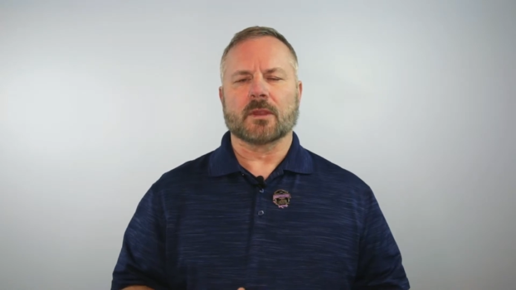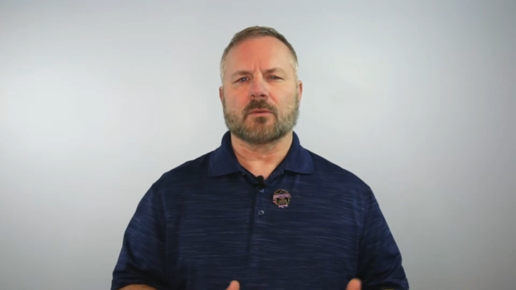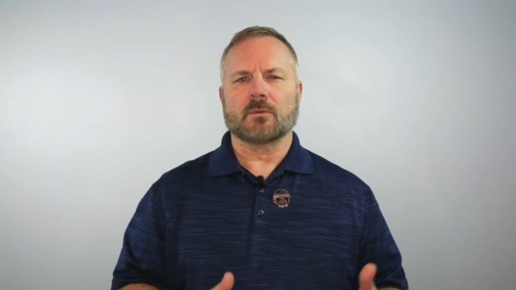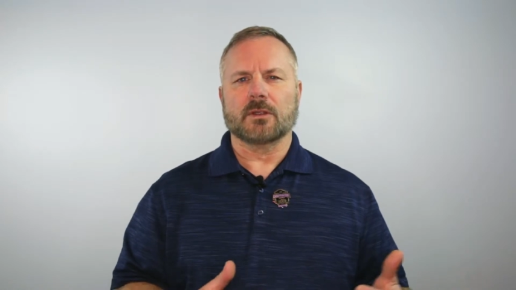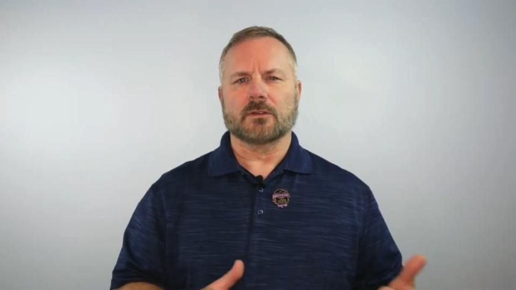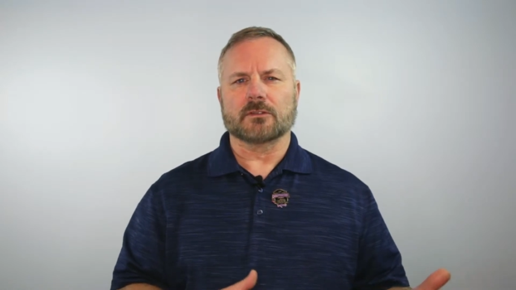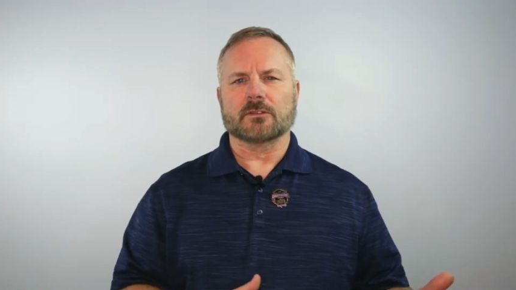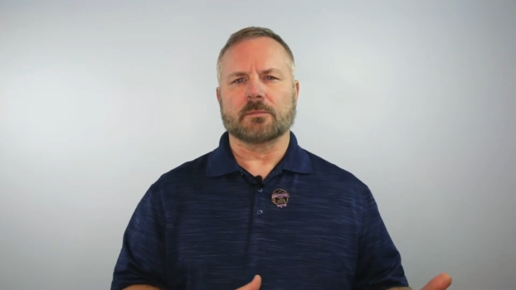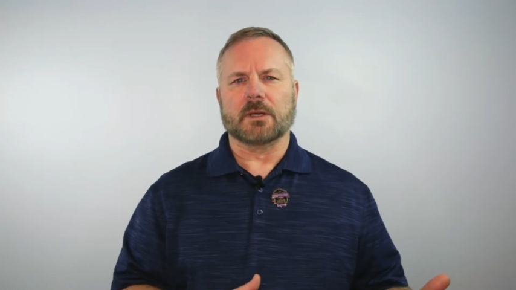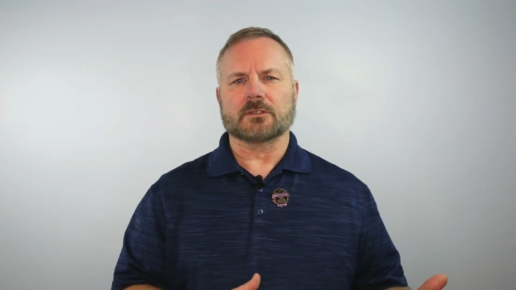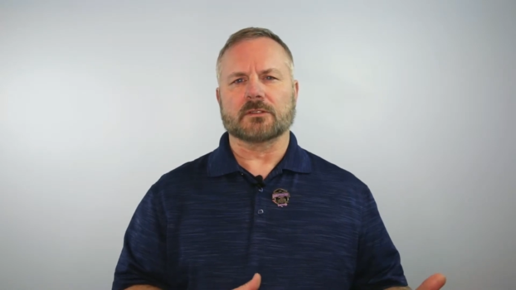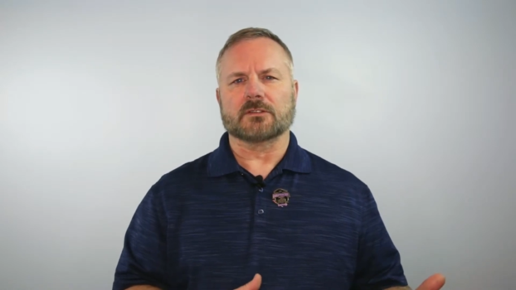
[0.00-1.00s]
we used a
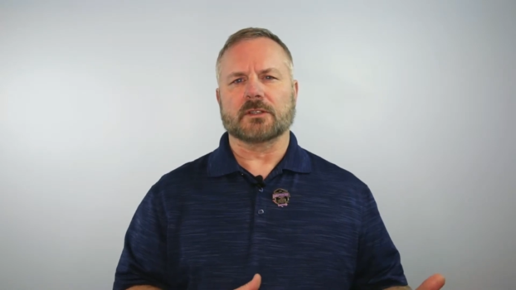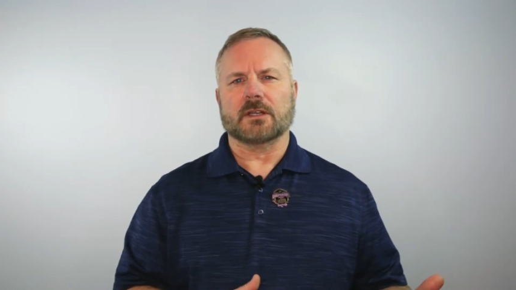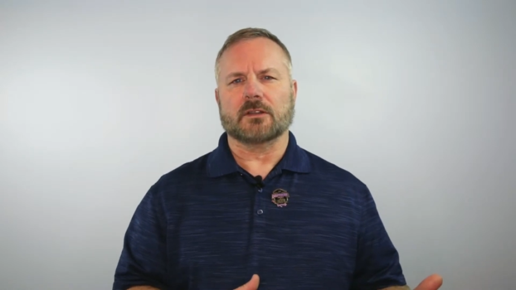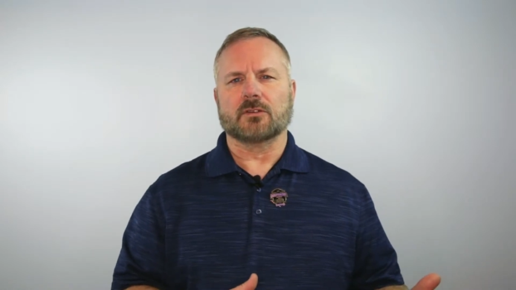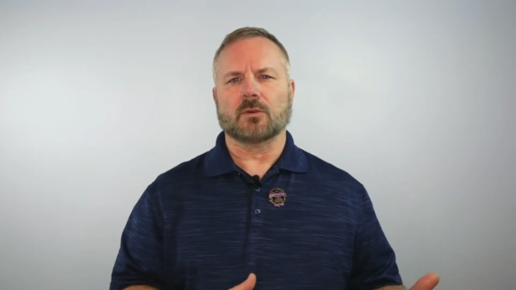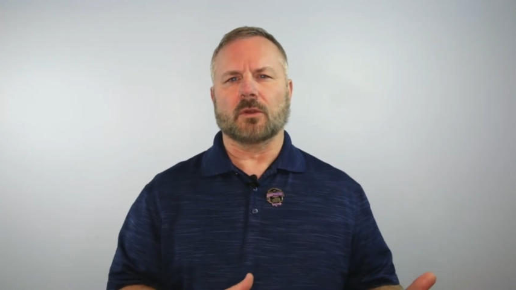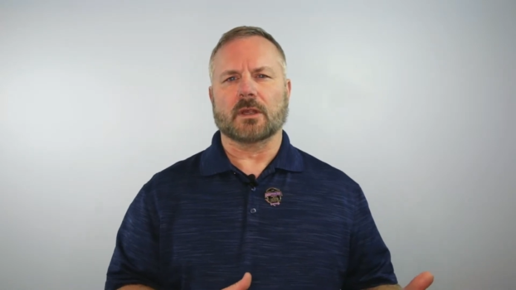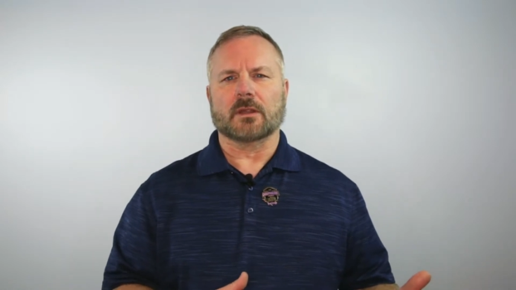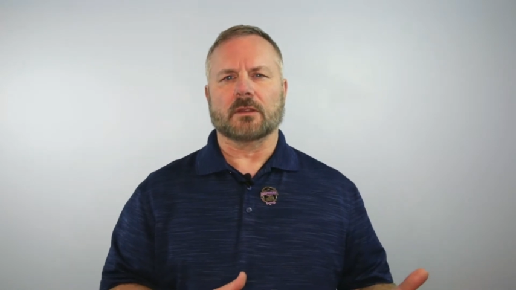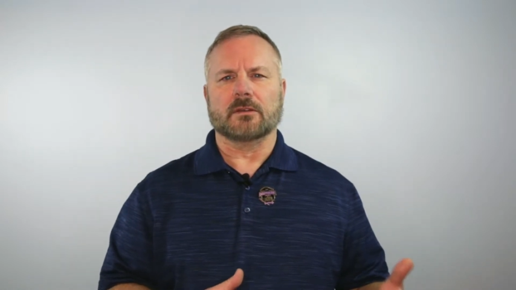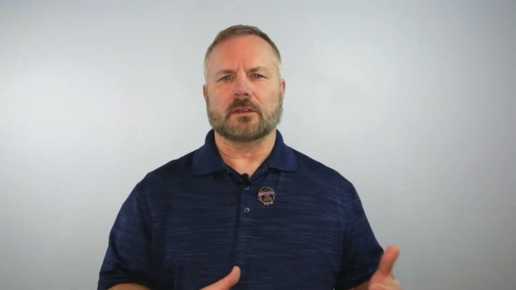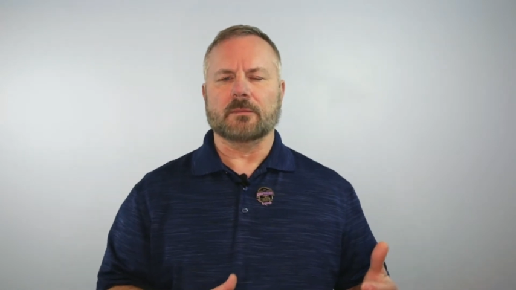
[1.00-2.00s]
special set of
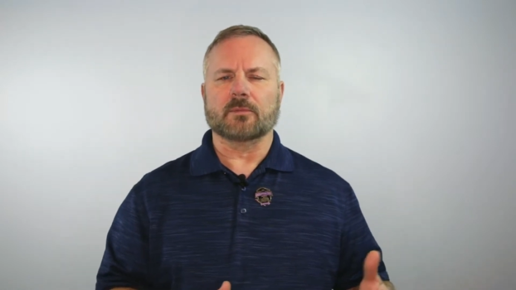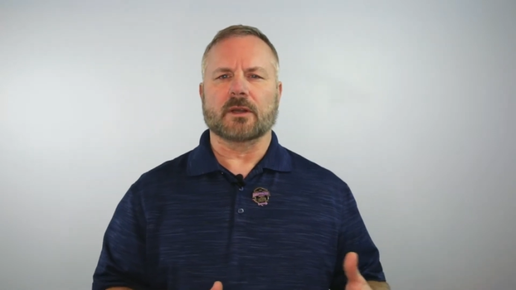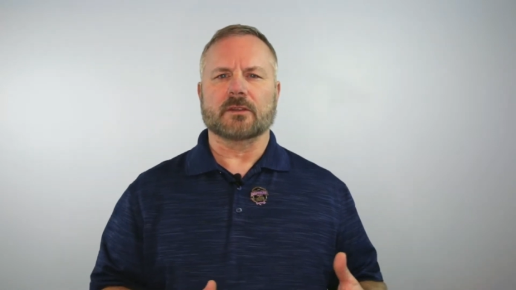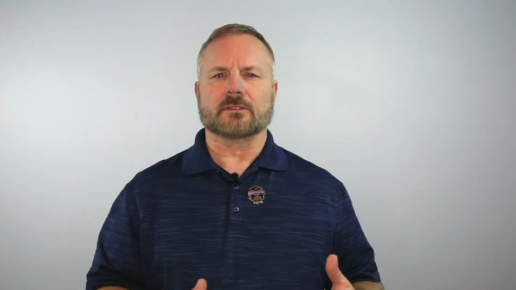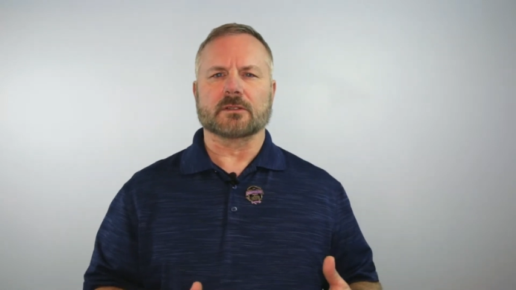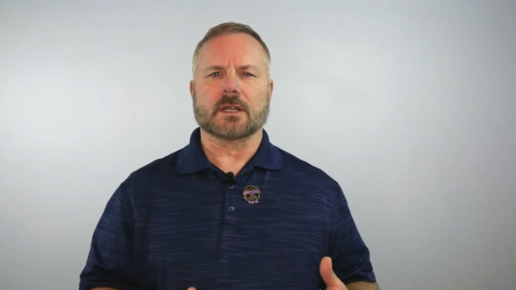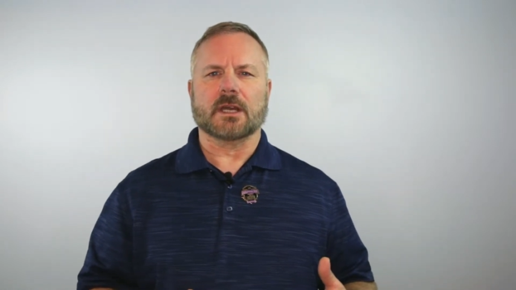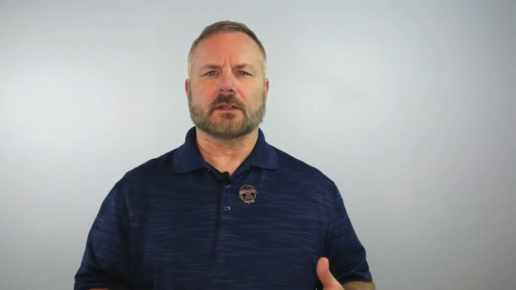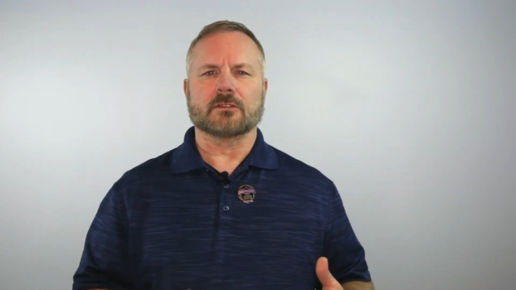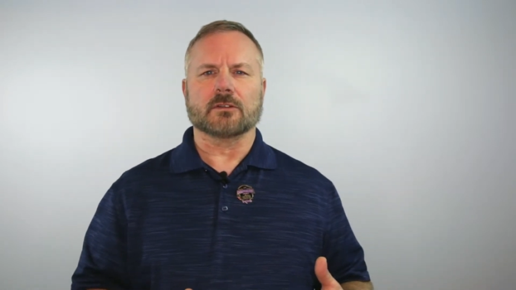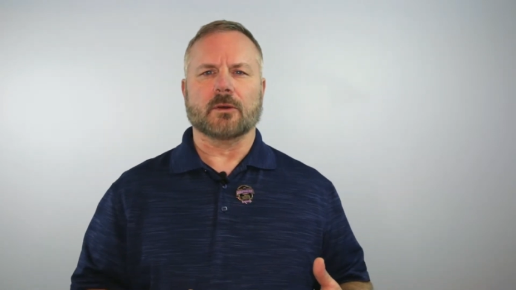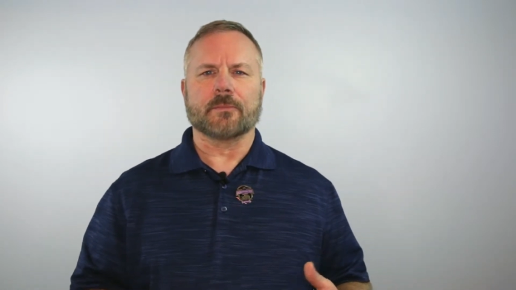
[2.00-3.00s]
tooling, the DeepRacer
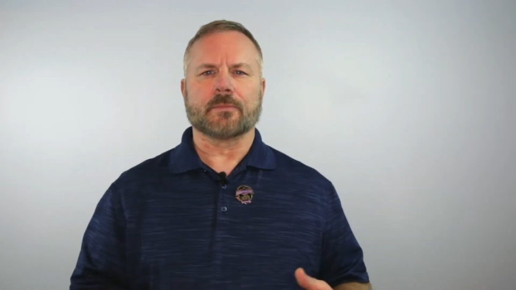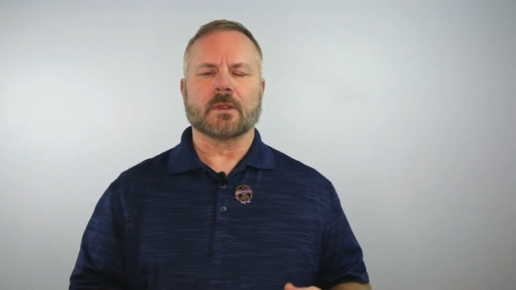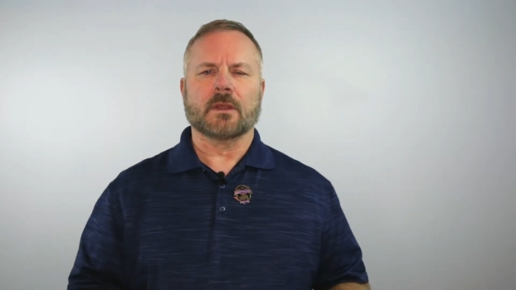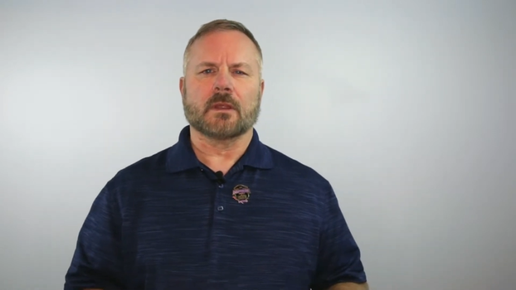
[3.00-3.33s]
console.